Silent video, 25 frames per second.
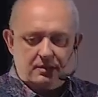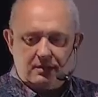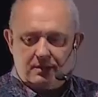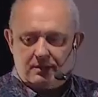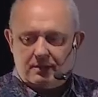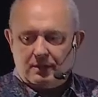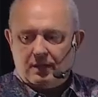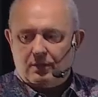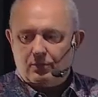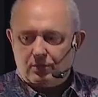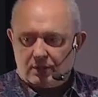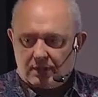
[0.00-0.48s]
the
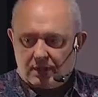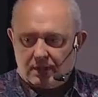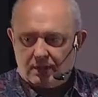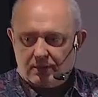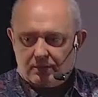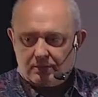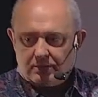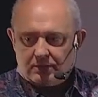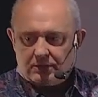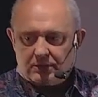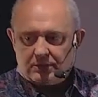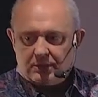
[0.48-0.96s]

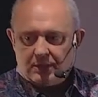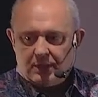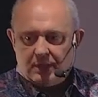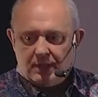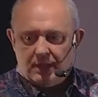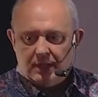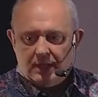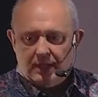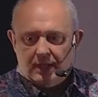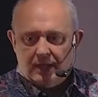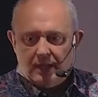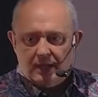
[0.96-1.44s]
downtowns.
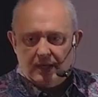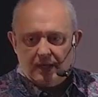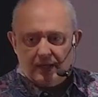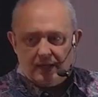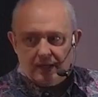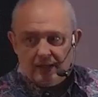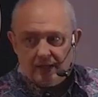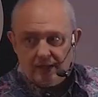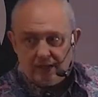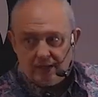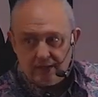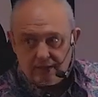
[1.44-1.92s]

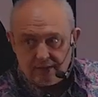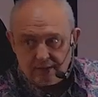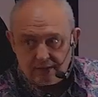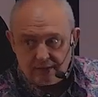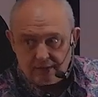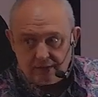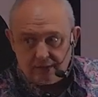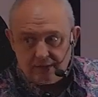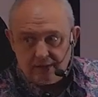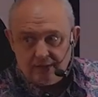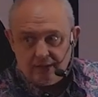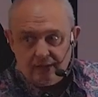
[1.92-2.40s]
And
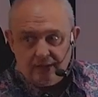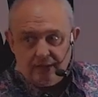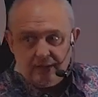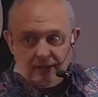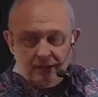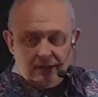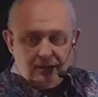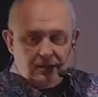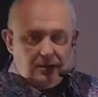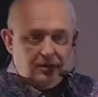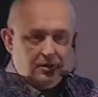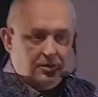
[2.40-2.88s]

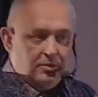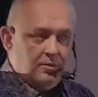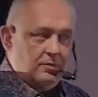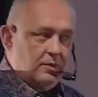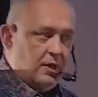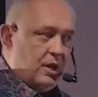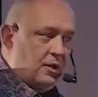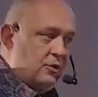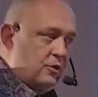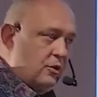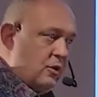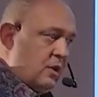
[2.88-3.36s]
we
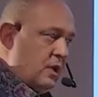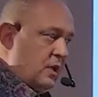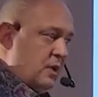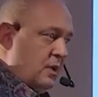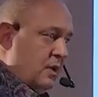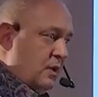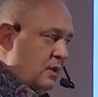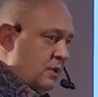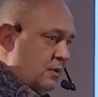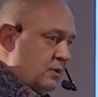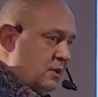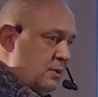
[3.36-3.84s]
are talking a
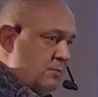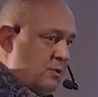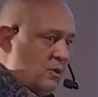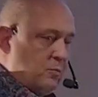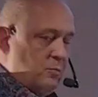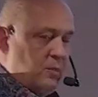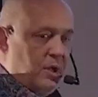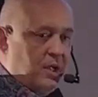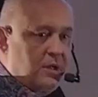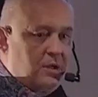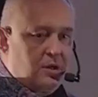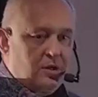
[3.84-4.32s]
lot about
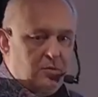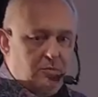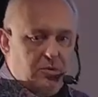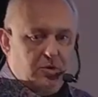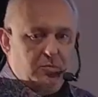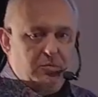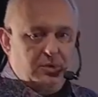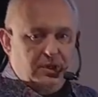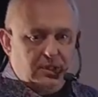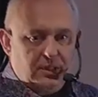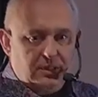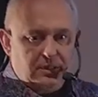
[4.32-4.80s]

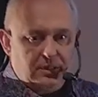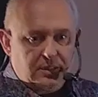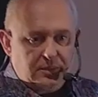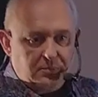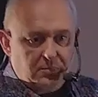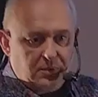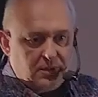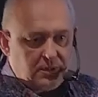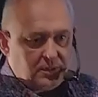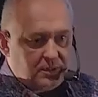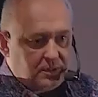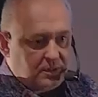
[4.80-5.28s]
micro-mobility,
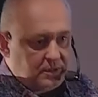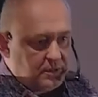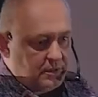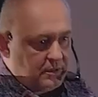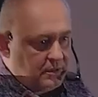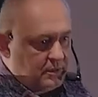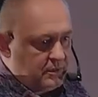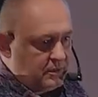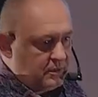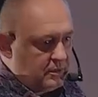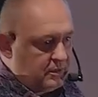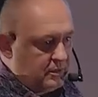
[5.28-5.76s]
but
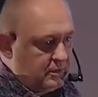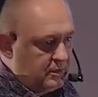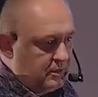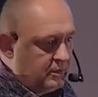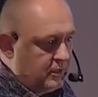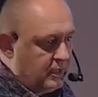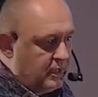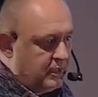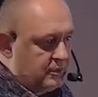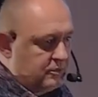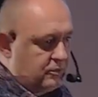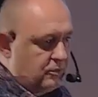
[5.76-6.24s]

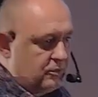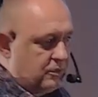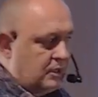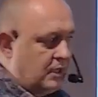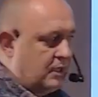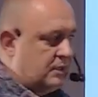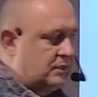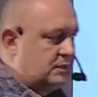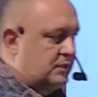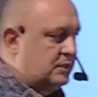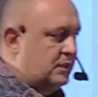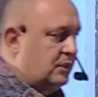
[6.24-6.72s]
as you
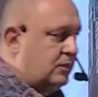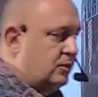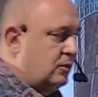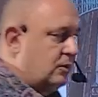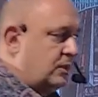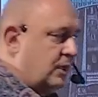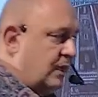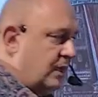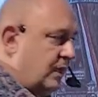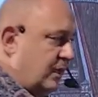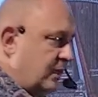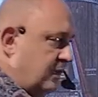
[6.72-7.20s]
can see
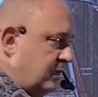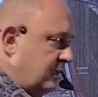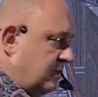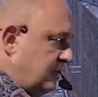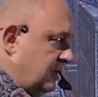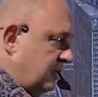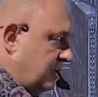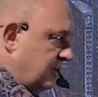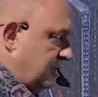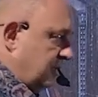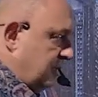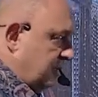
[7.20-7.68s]
today,
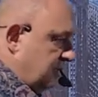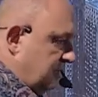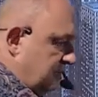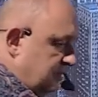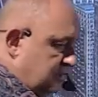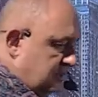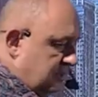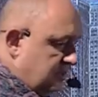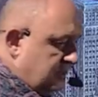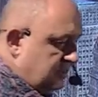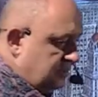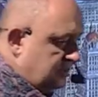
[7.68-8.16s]

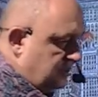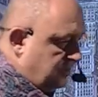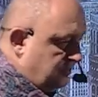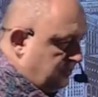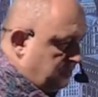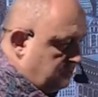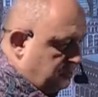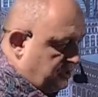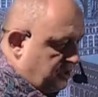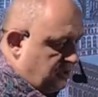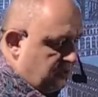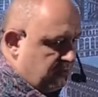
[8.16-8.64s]
cities have a
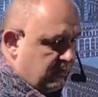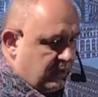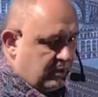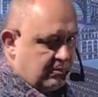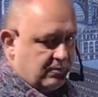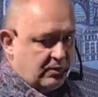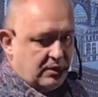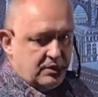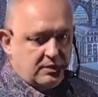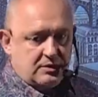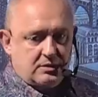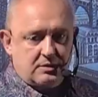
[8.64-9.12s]
problem
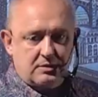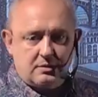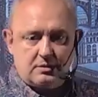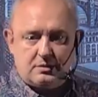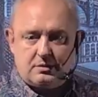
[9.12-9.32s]
with